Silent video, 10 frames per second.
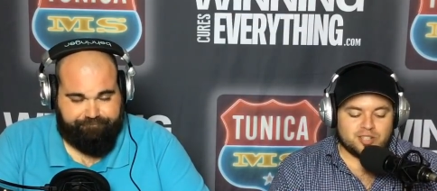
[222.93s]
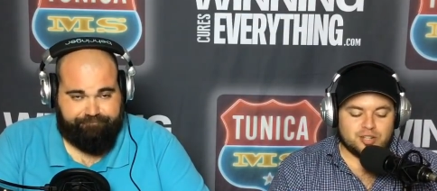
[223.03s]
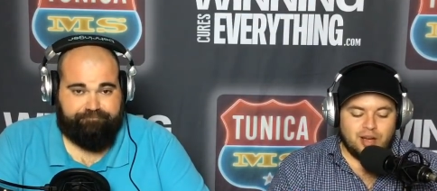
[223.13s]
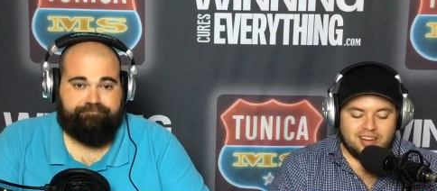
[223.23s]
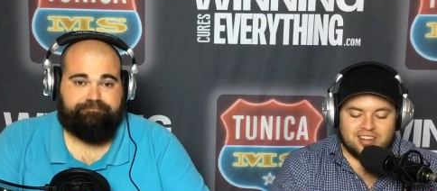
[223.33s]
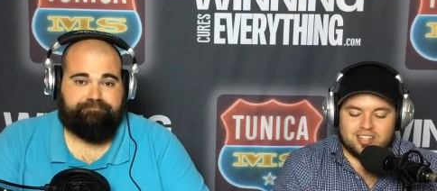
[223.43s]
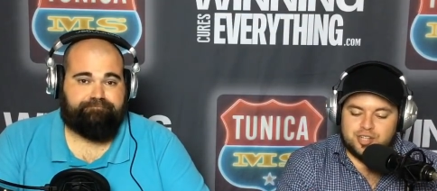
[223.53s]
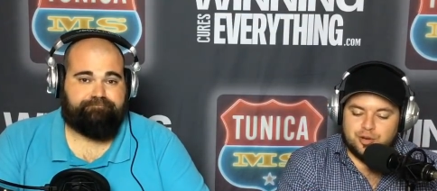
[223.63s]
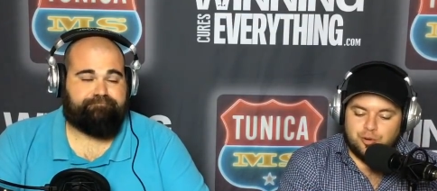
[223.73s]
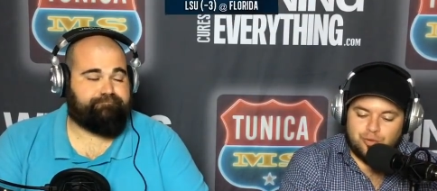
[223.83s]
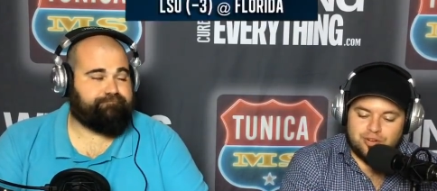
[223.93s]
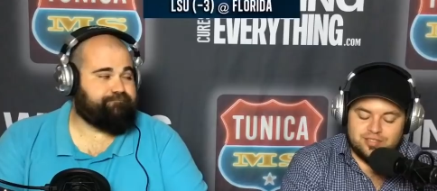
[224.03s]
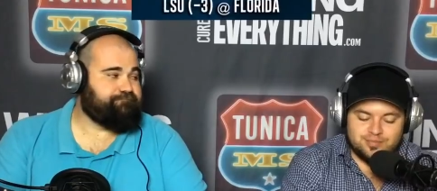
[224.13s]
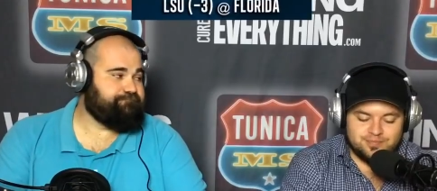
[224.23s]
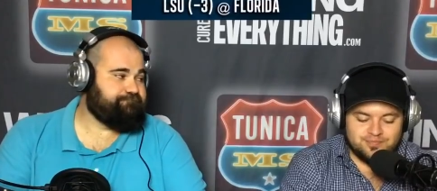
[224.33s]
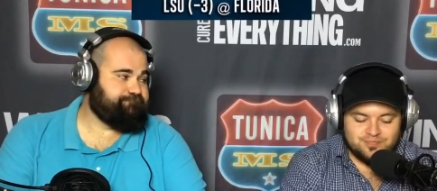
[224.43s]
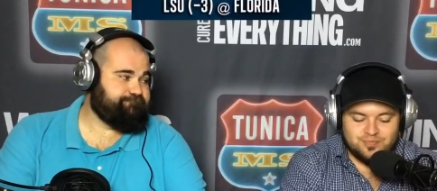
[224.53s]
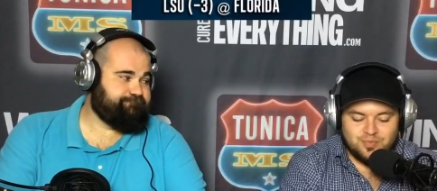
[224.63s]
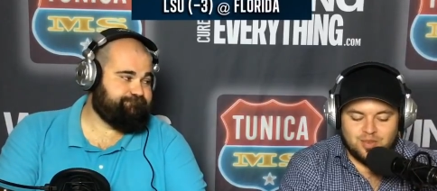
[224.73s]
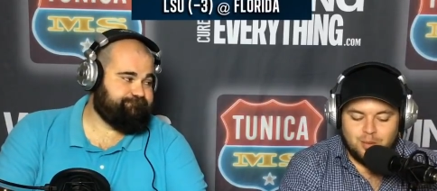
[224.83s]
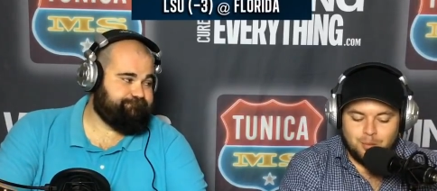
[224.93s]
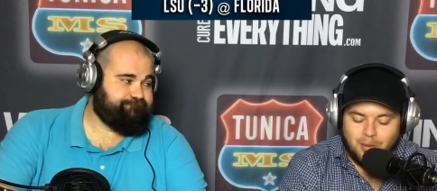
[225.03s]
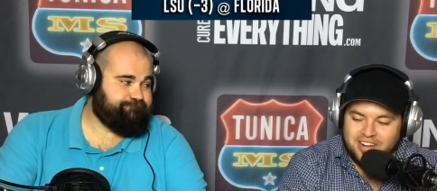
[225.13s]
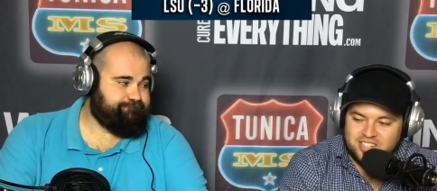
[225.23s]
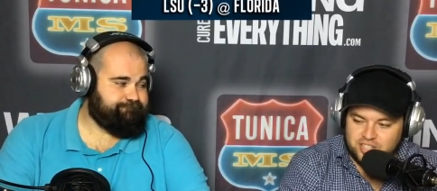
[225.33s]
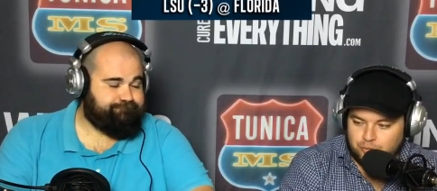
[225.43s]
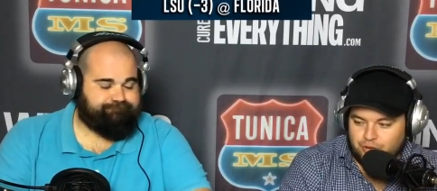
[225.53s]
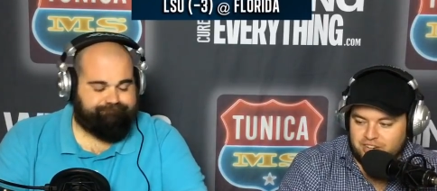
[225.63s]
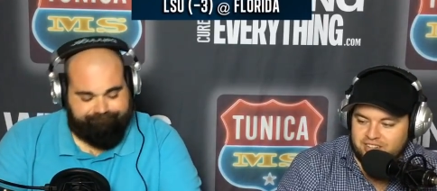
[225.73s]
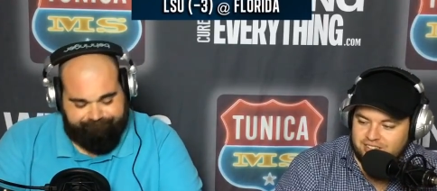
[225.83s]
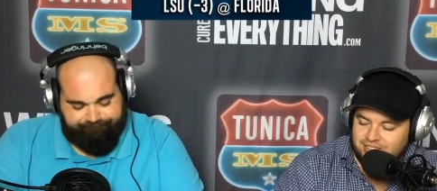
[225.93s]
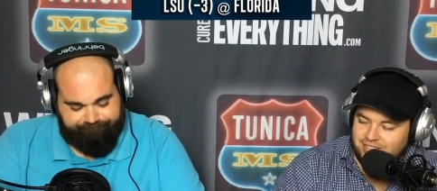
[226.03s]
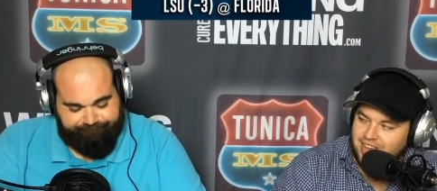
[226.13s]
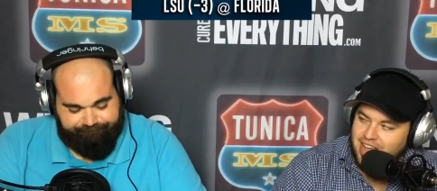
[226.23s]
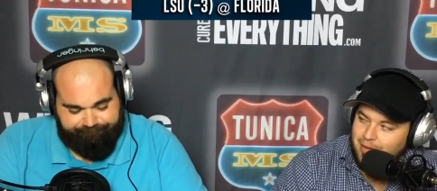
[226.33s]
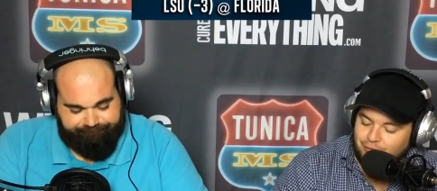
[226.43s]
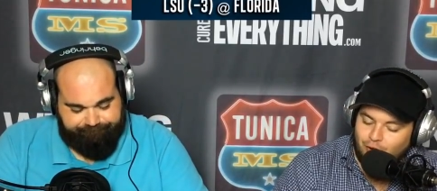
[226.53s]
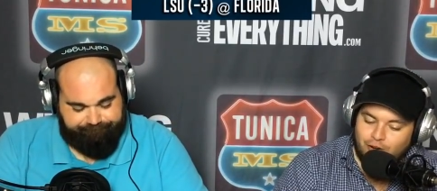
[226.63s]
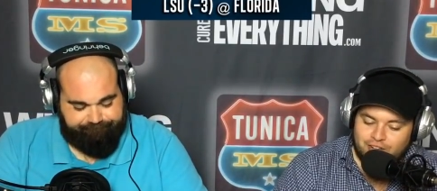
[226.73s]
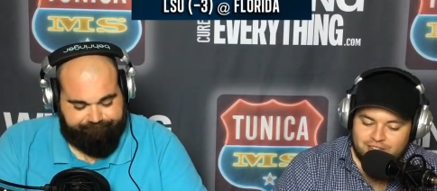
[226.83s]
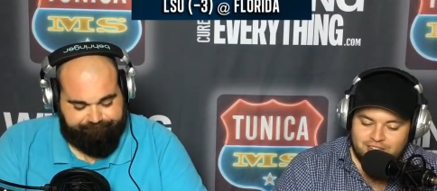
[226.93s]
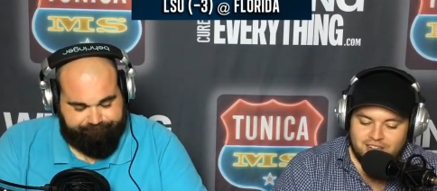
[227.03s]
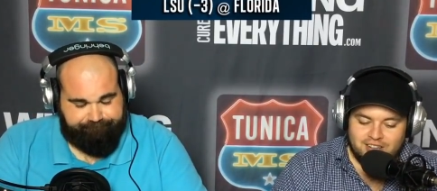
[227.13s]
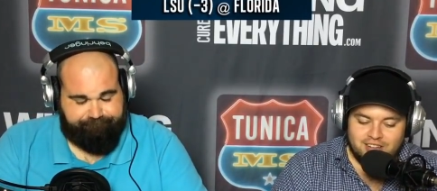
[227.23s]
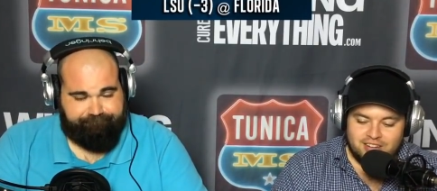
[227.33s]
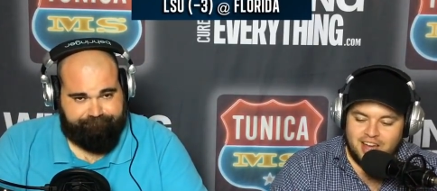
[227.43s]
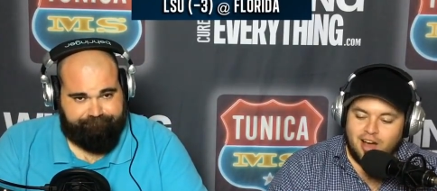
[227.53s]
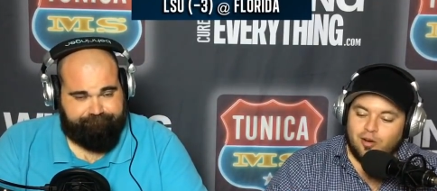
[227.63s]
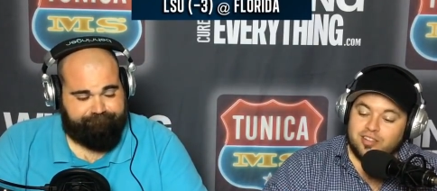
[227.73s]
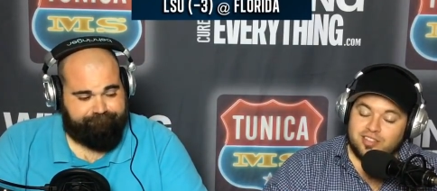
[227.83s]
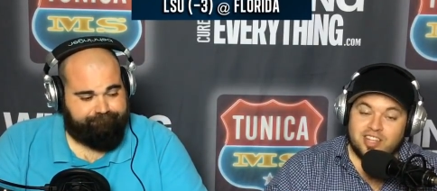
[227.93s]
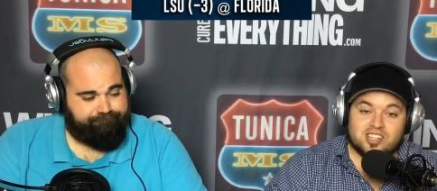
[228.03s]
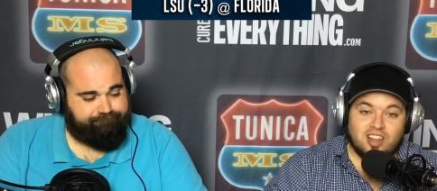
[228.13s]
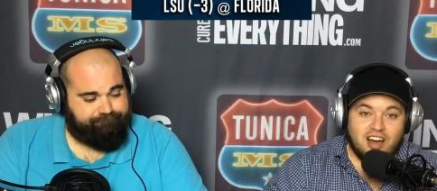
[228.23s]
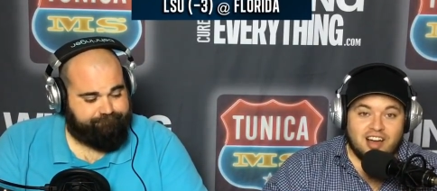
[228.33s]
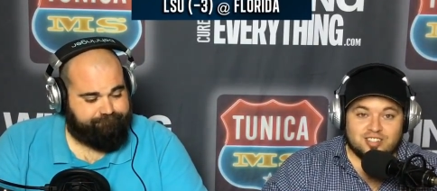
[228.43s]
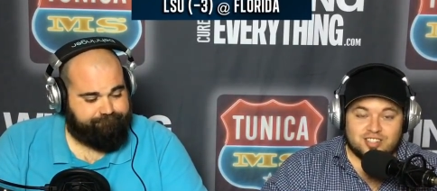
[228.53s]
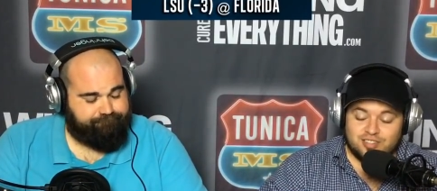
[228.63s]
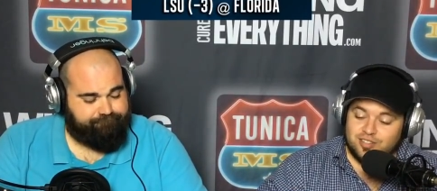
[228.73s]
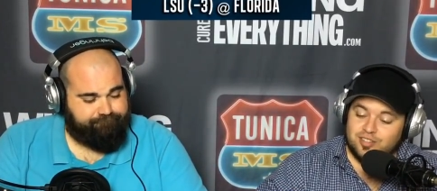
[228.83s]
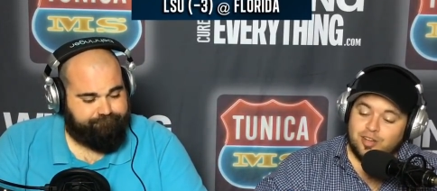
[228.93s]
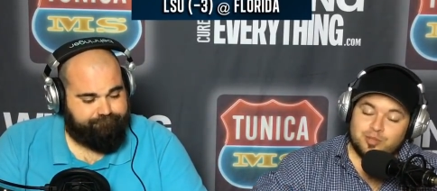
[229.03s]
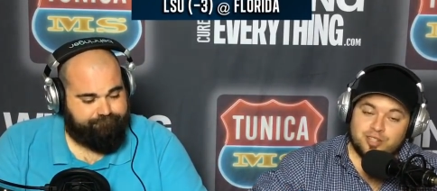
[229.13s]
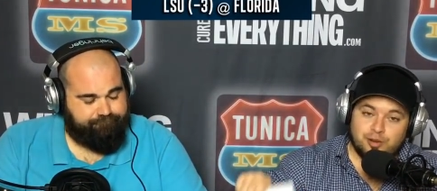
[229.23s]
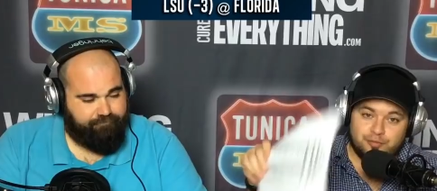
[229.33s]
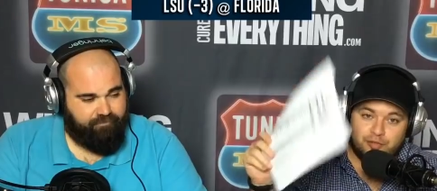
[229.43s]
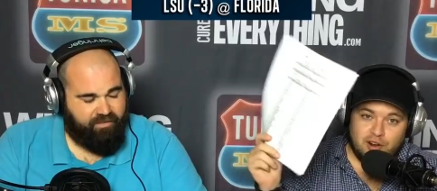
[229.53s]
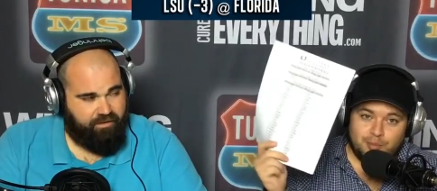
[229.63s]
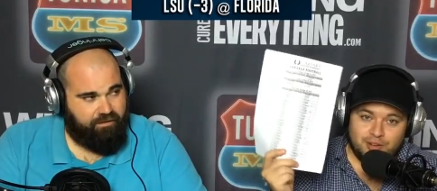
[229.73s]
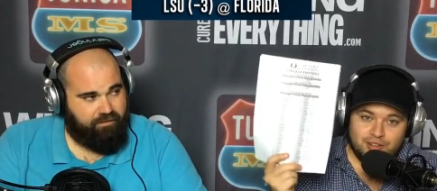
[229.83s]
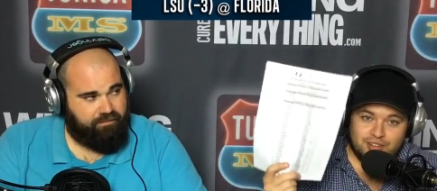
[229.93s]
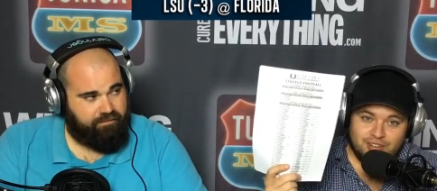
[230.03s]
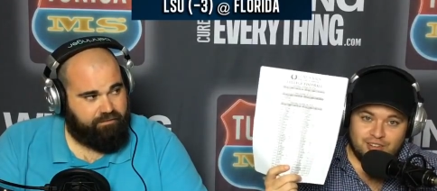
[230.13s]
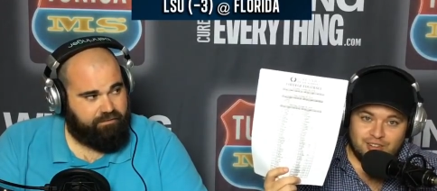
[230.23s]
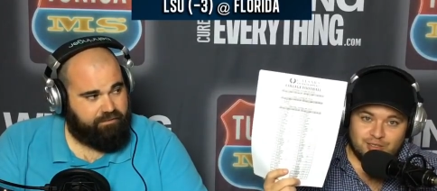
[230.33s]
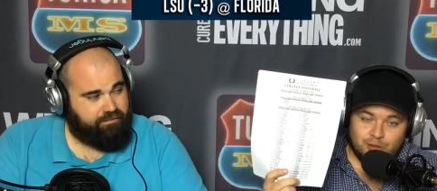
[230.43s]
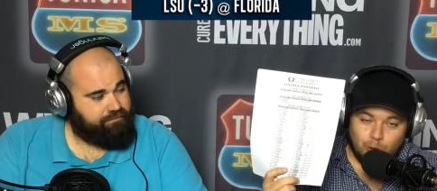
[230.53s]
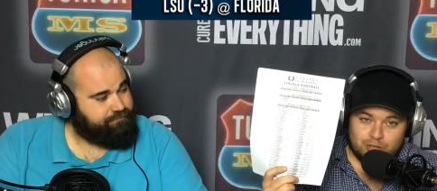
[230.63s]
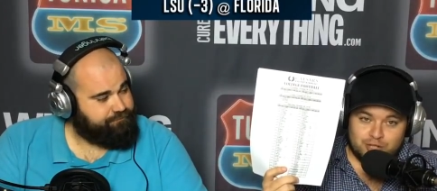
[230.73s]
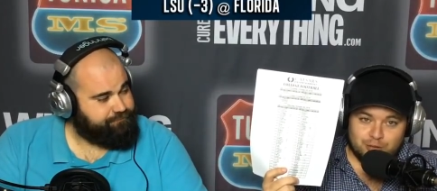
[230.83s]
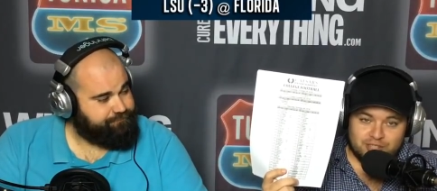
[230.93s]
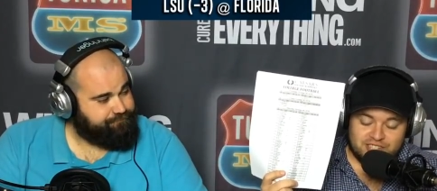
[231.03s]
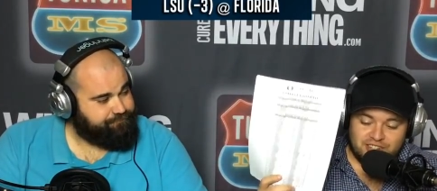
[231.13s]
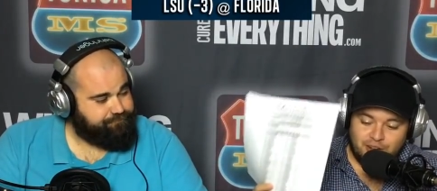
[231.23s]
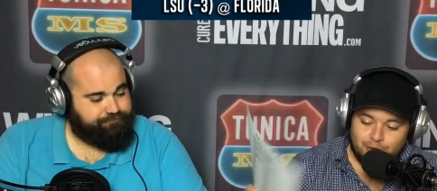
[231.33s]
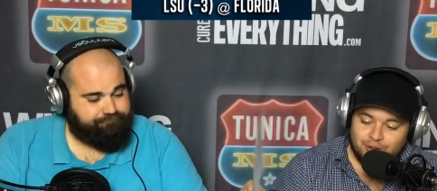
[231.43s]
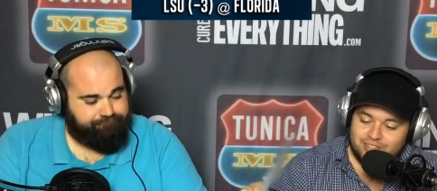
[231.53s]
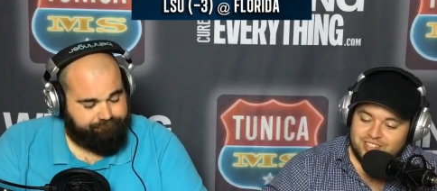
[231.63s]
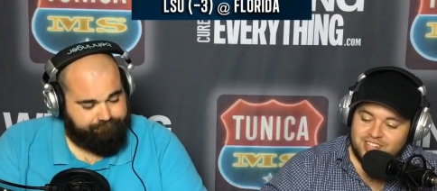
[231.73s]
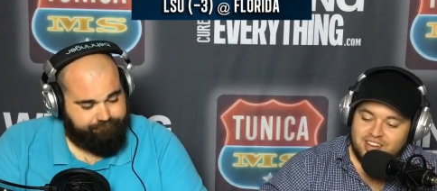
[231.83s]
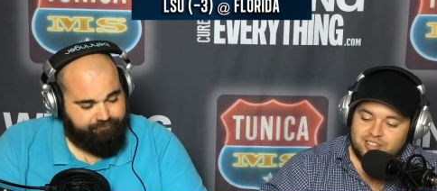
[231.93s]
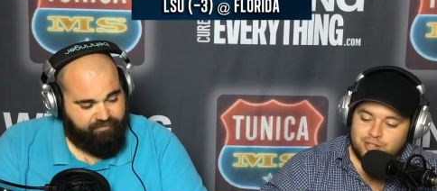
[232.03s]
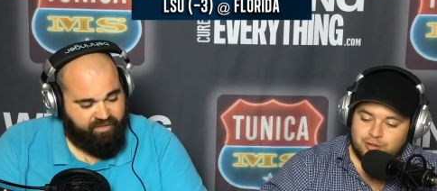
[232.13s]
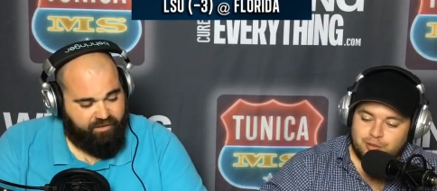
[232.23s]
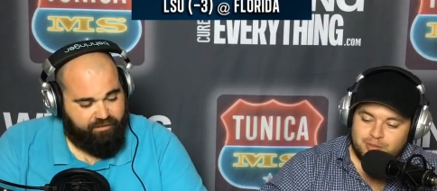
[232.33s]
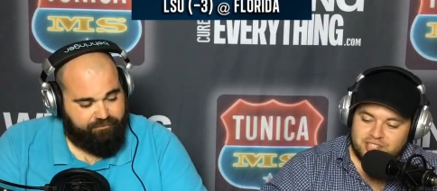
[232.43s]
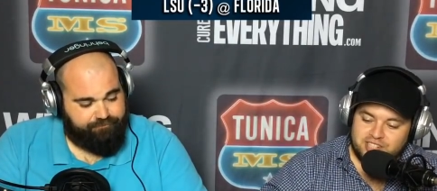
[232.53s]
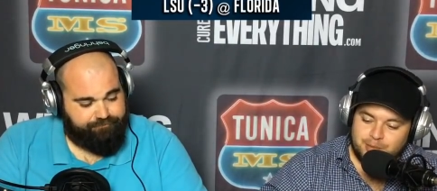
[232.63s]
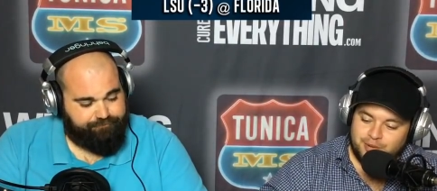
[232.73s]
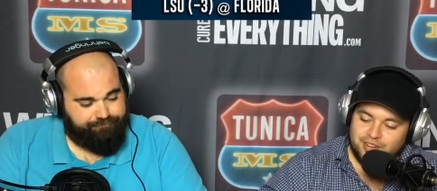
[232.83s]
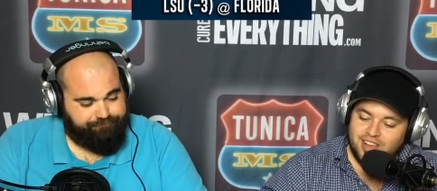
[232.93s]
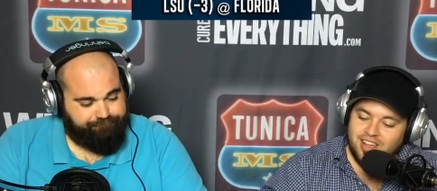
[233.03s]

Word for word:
Speaker 1: two, LSU minus three at Florida. Now, these lines come to you from the Horseshoe Casino down in Tunica, Mississippi.